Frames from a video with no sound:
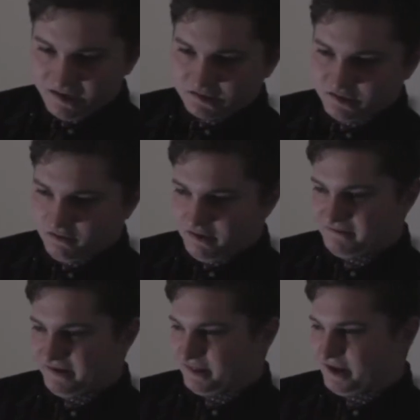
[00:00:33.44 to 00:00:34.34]
So I
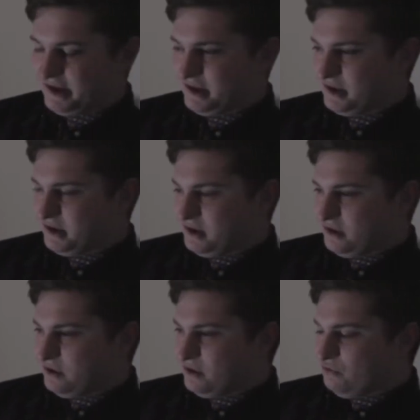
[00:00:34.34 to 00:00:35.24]
think that
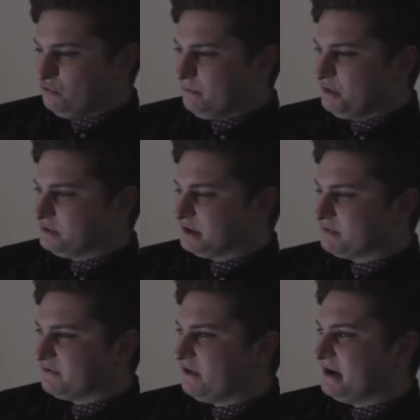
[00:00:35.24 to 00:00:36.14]
all the music
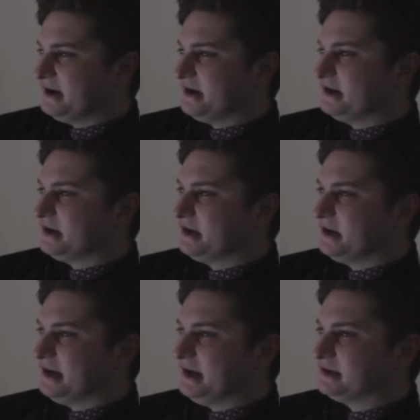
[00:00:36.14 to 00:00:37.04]
provided
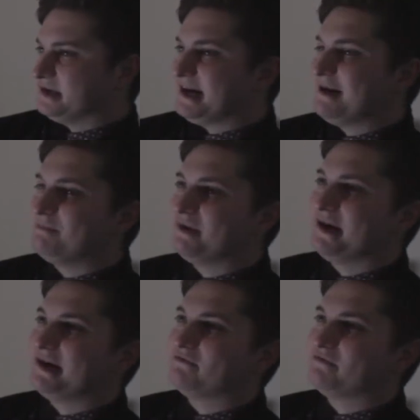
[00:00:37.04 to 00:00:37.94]
is a
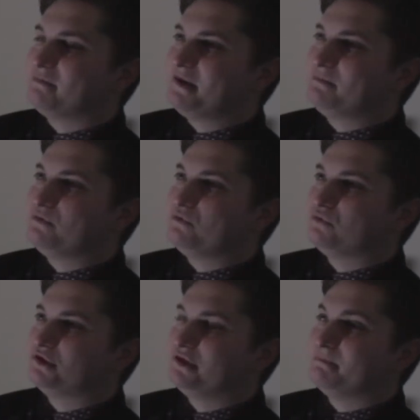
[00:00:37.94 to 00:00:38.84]
template for
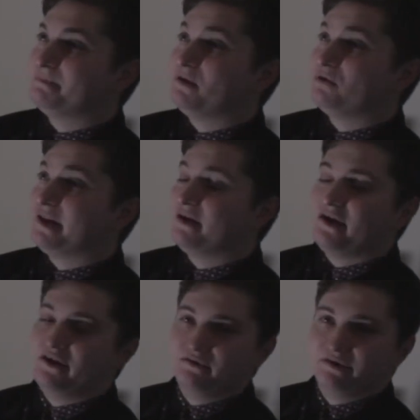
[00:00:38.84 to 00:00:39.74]
people to build
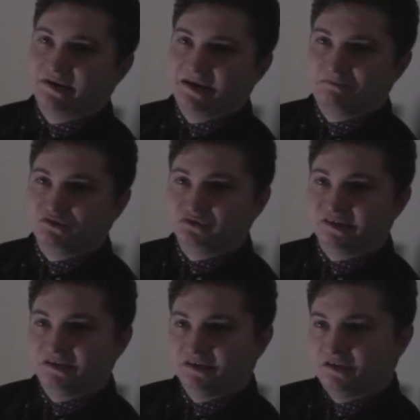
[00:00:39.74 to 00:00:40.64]
their own
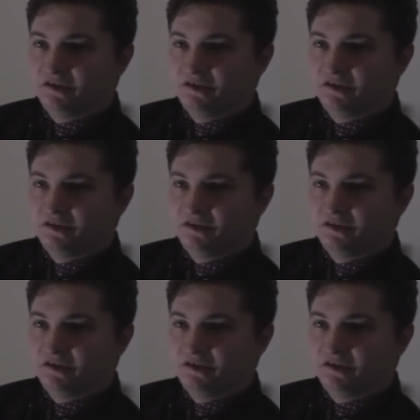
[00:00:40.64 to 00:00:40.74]
imagery